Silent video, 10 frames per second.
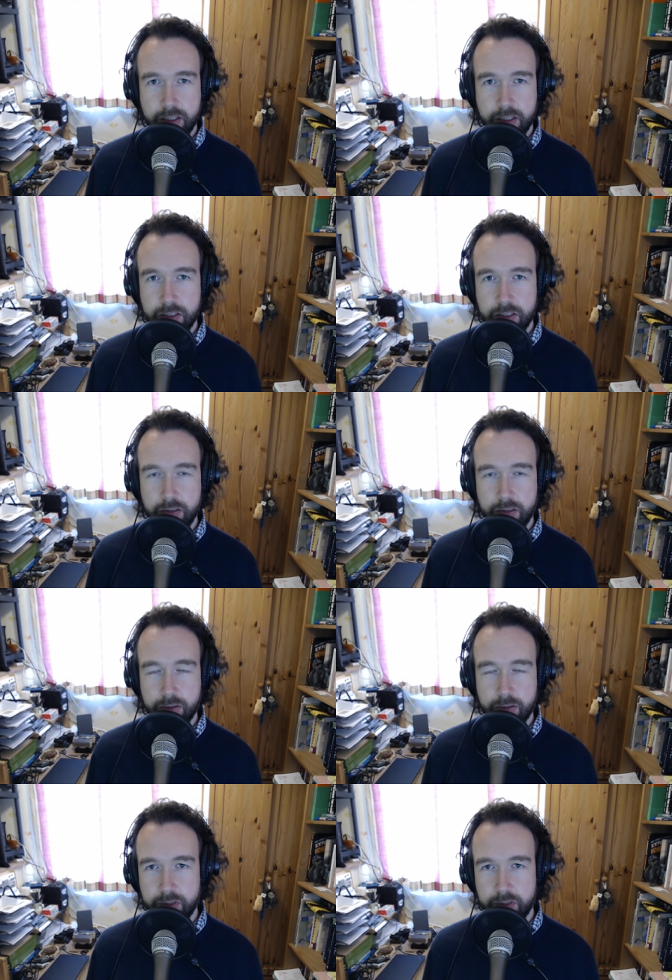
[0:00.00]
and do a
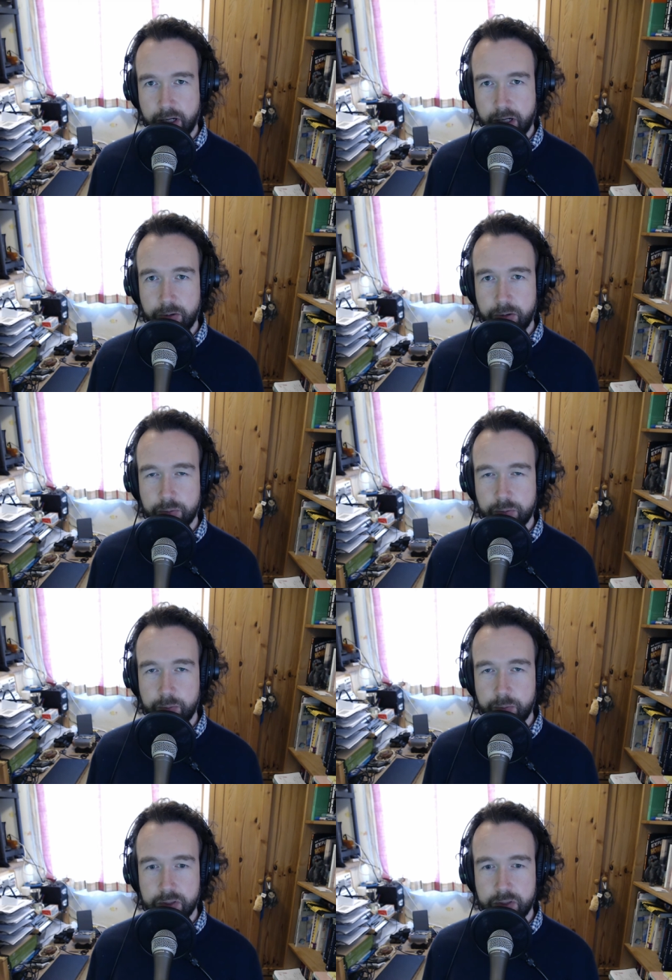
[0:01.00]
little video
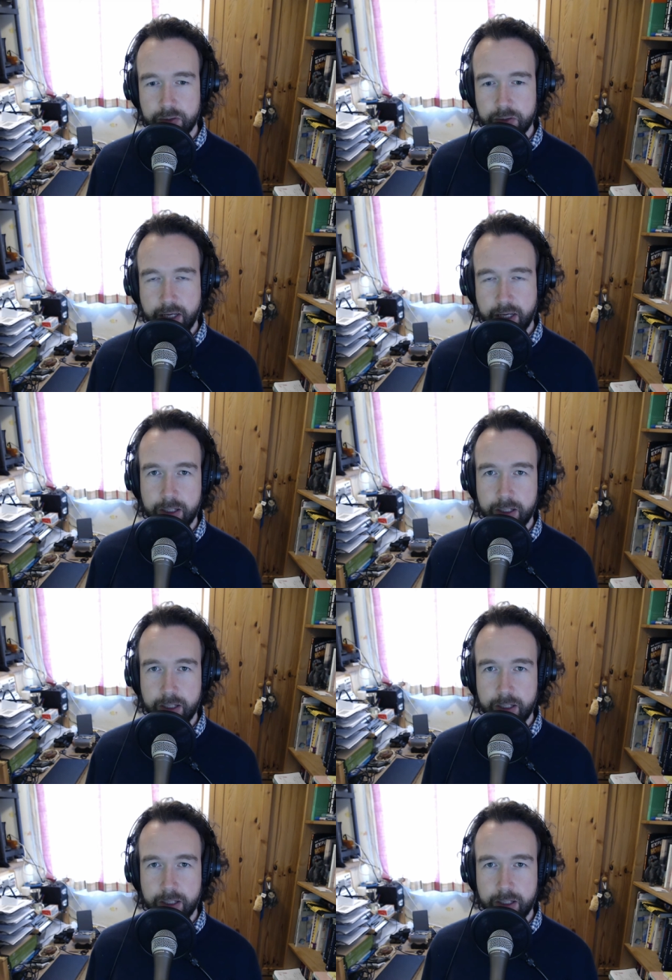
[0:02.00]
that puts it all together.